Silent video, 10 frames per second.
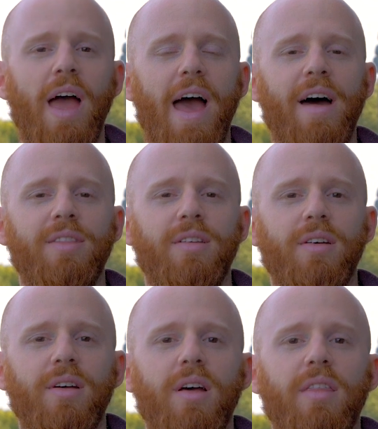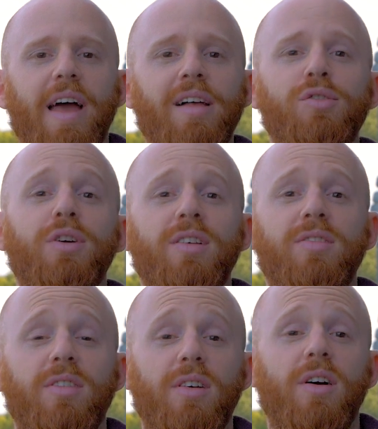And the answer
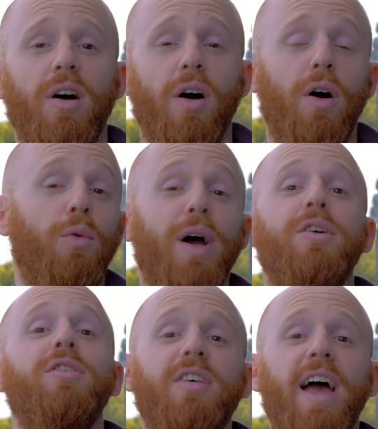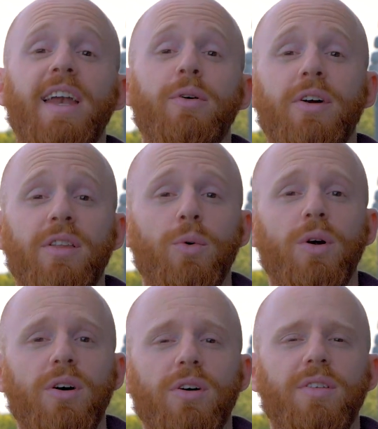is writers anywhere in the
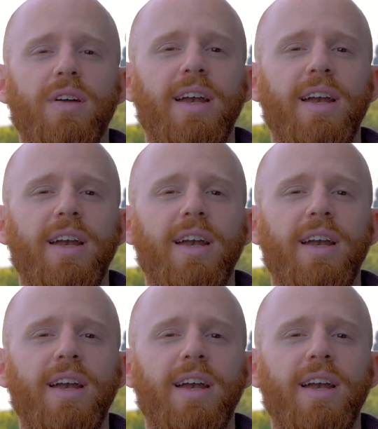world.